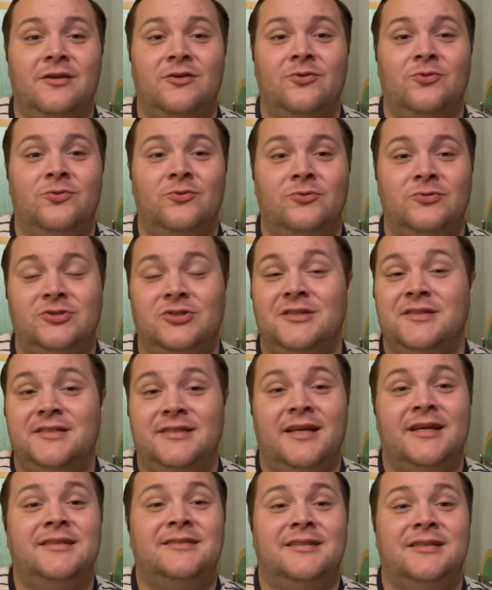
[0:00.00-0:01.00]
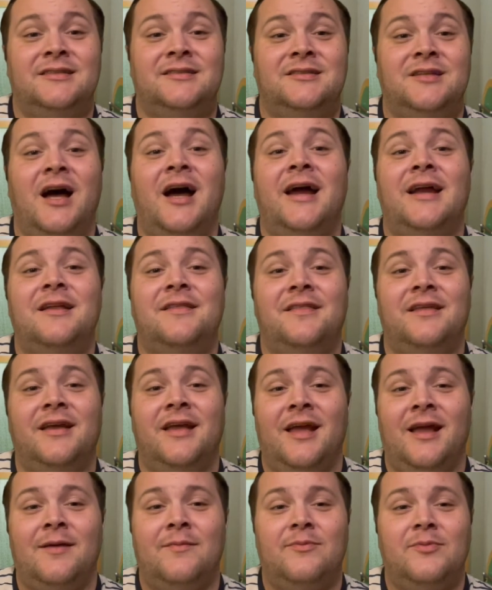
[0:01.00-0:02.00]
who she says has died at the
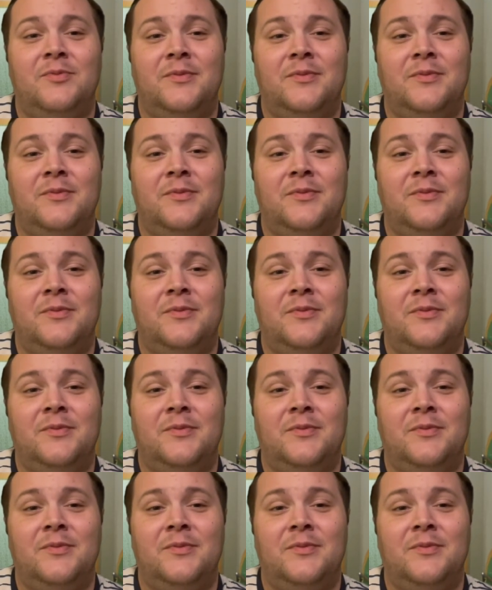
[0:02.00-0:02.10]
camp